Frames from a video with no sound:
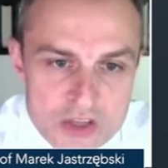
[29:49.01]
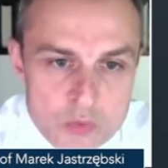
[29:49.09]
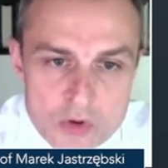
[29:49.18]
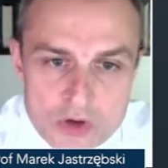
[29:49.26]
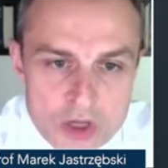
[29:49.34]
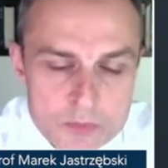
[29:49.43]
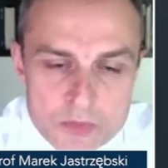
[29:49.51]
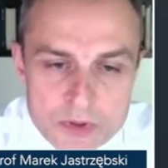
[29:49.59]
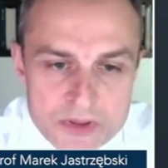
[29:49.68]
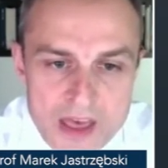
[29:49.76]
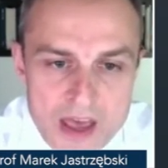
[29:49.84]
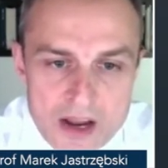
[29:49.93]
it will not be
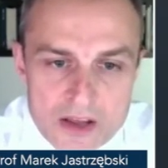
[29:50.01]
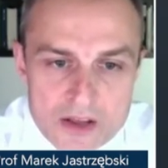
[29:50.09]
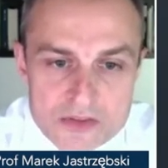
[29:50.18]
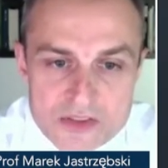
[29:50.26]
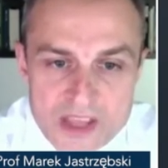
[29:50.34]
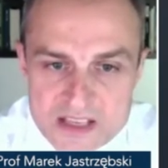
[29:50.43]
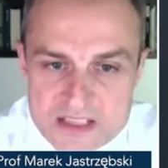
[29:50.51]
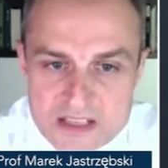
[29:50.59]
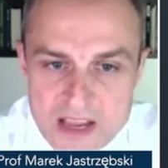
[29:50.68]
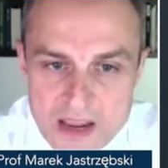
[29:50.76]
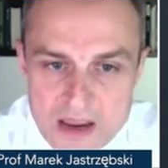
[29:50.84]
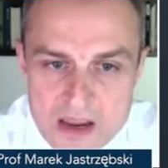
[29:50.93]
there next
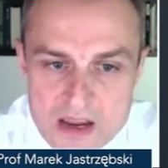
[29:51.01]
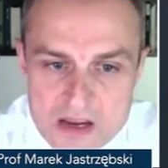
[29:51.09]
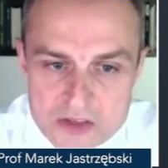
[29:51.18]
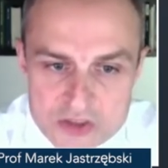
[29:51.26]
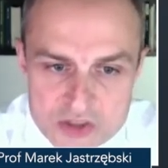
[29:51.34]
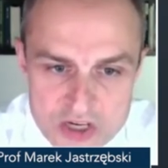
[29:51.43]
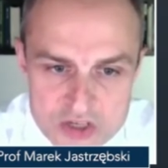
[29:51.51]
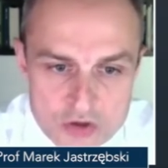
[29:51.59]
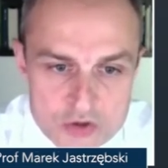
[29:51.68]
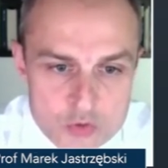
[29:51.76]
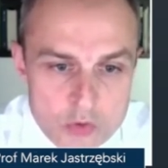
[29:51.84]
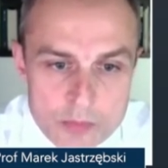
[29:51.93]
day. The
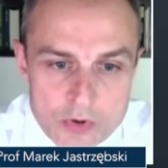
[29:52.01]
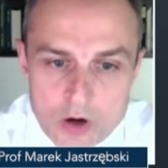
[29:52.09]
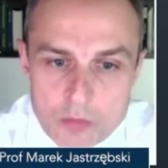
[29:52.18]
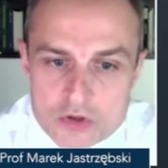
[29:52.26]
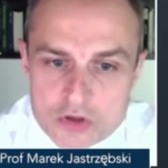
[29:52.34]
thresholds will be almost,